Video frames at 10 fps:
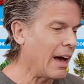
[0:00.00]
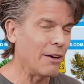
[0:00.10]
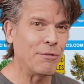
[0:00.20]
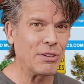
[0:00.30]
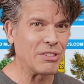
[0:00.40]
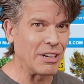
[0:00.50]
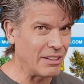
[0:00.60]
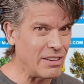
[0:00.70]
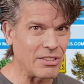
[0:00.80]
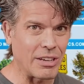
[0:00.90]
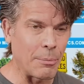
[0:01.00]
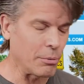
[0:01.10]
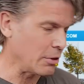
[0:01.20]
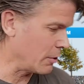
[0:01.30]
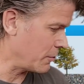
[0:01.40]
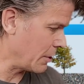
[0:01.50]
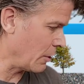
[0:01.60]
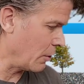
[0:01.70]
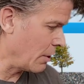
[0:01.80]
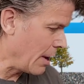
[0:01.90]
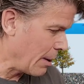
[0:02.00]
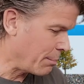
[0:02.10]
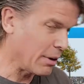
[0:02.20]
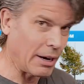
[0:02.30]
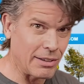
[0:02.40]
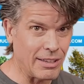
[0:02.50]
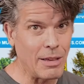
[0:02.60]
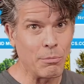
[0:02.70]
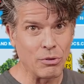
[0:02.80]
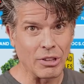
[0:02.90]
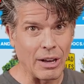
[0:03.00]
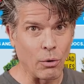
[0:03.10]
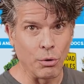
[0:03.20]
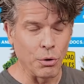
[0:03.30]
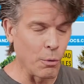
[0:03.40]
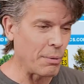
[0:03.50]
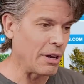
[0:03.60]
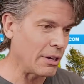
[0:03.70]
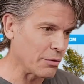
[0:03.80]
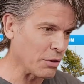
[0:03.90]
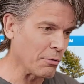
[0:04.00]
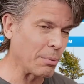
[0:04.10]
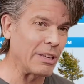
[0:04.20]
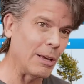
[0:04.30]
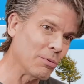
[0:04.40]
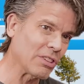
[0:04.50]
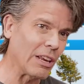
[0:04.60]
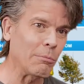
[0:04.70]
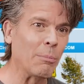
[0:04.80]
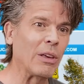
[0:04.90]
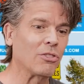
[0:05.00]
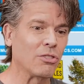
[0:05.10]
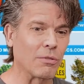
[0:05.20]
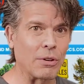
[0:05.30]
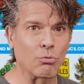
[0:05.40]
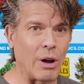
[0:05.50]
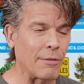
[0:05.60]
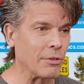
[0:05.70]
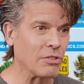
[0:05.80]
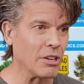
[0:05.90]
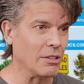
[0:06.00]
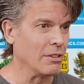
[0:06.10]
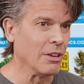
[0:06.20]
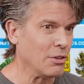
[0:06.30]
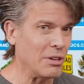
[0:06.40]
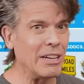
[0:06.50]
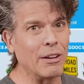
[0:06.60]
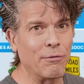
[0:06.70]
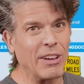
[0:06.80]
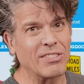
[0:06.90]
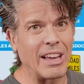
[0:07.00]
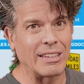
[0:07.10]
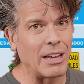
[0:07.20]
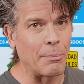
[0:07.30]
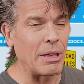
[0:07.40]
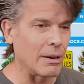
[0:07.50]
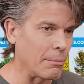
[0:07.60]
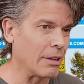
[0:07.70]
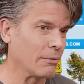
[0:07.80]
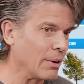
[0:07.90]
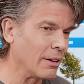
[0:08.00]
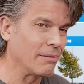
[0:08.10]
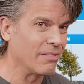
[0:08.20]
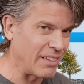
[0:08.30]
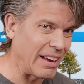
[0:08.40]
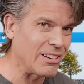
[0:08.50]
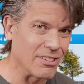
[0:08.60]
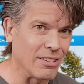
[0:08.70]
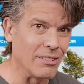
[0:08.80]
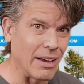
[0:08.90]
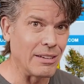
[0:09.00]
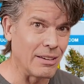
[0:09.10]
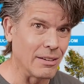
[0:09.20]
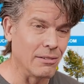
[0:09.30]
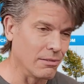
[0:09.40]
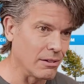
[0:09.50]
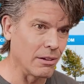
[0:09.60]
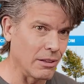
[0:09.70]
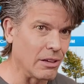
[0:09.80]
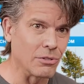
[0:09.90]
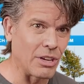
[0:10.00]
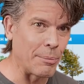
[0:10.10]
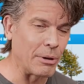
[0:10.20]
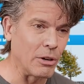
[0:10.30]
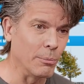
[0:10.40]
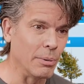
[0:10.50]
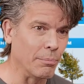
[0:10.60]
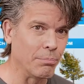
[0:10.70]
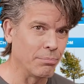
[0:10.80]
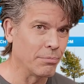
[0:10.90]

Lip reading: I fixed it at least a couple years ago, but I keep using that old opening, and so everybody keeps sending me messages every so often saying, you need to fix that, dummy, and I'm like, well, actually I did a long time ago, but